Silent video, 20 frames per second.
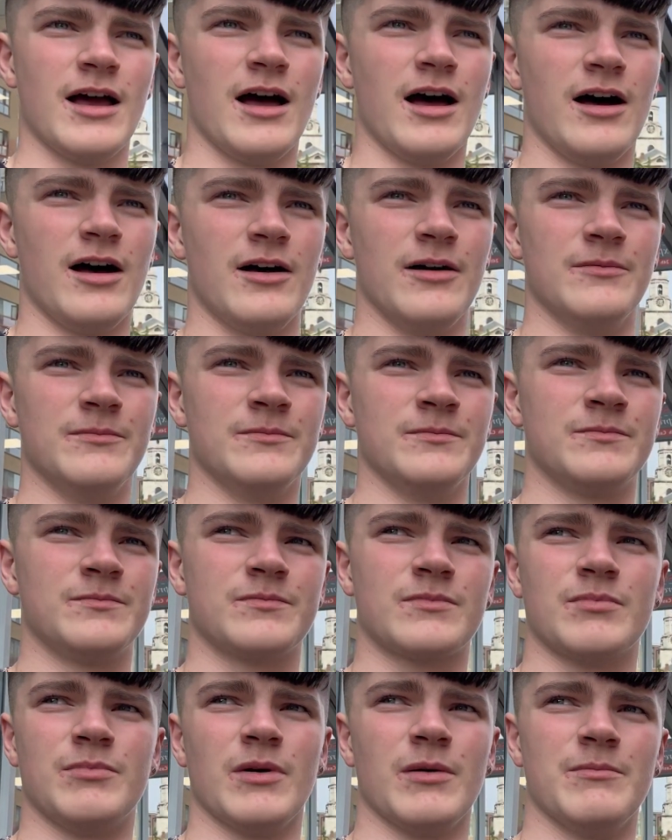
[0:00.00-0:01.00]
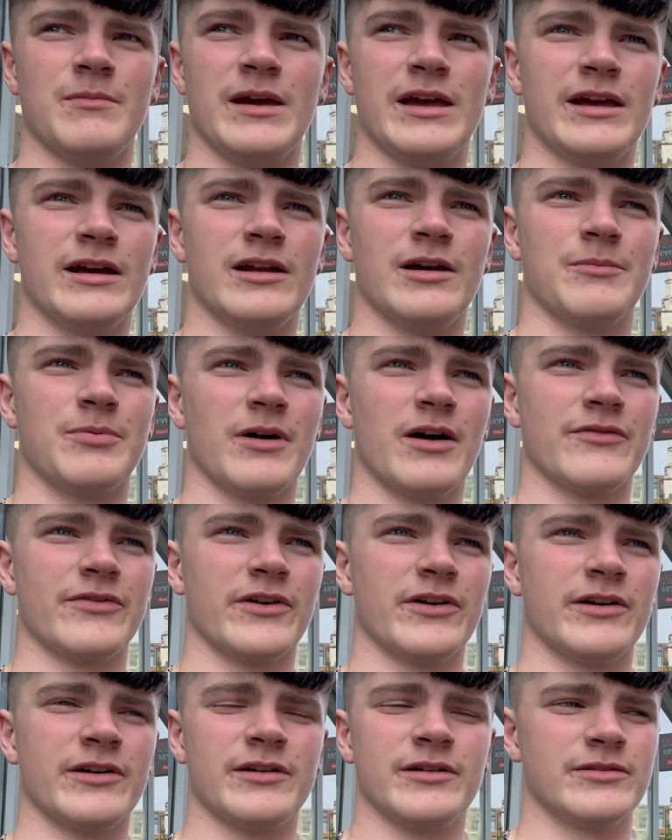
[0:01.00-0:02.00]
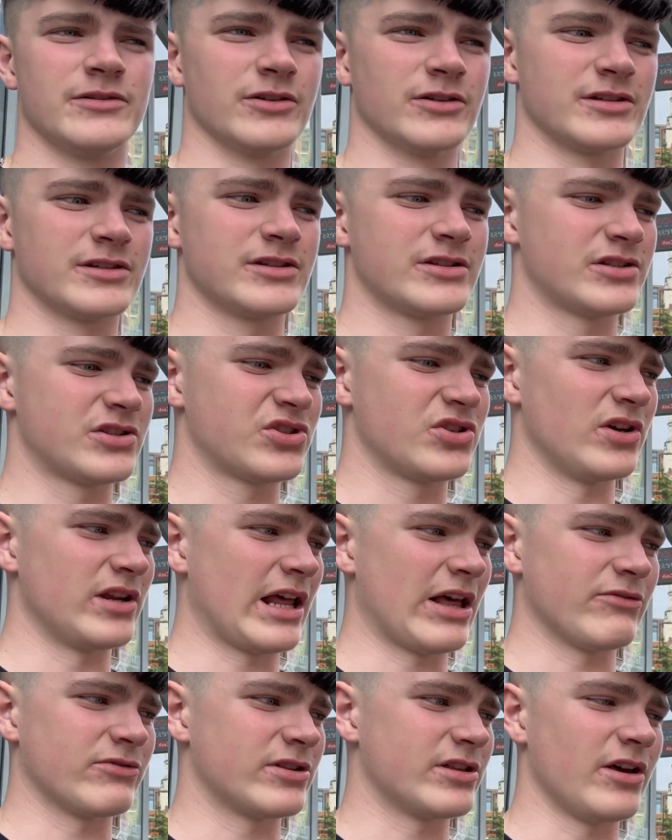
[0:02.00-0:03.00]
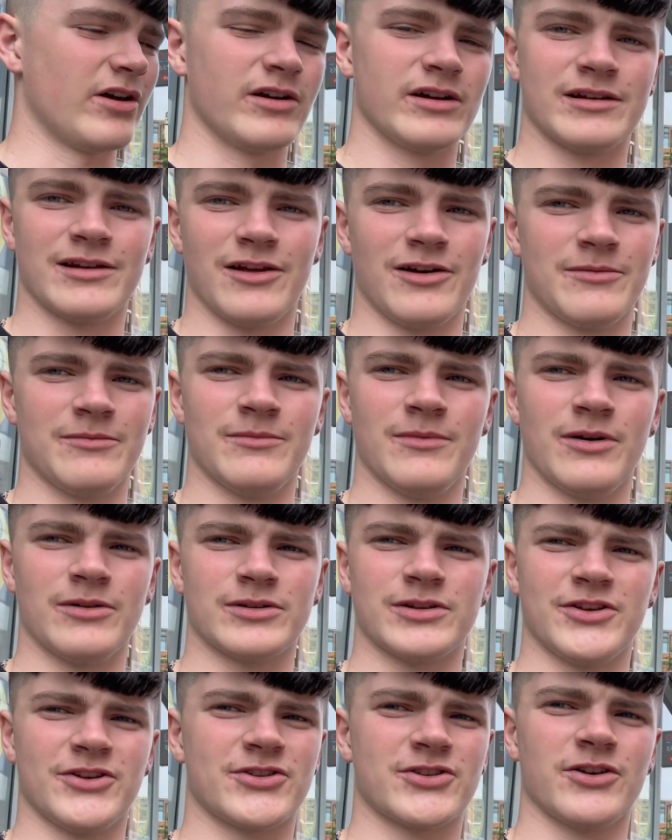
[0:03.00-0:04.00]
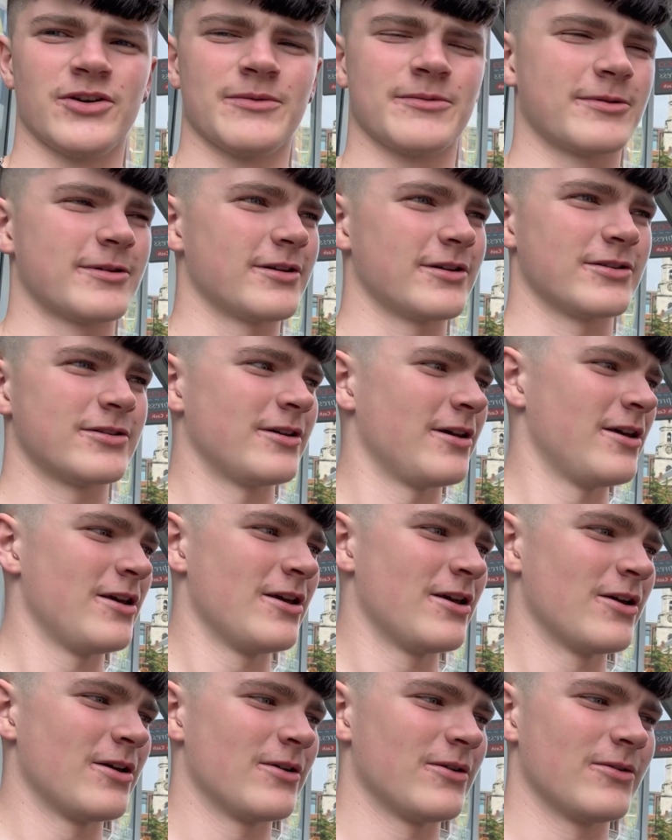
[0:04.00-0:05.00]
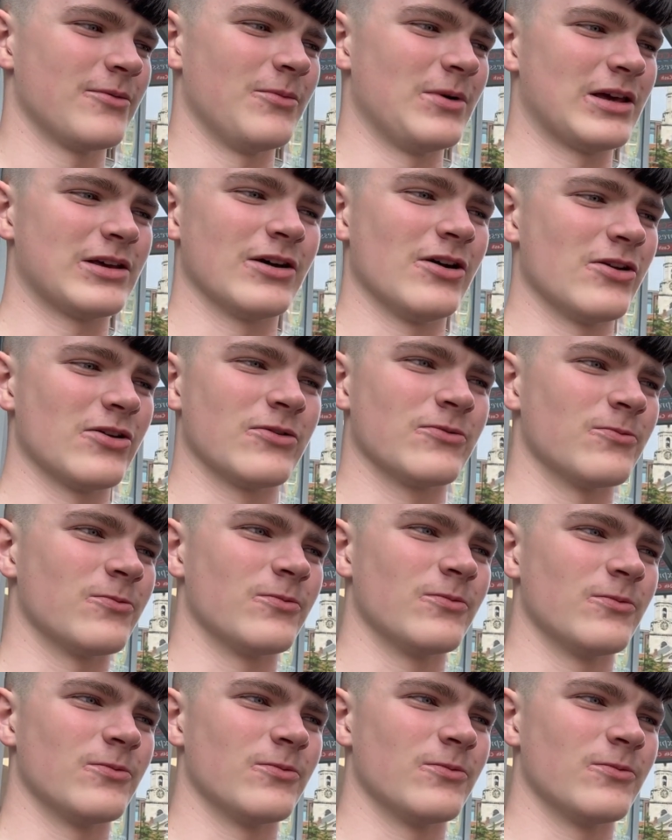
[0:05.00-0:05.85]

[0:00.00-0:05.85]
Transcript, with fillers: um, but me and her brother just stood outside like most of the shops. Just we couldn't.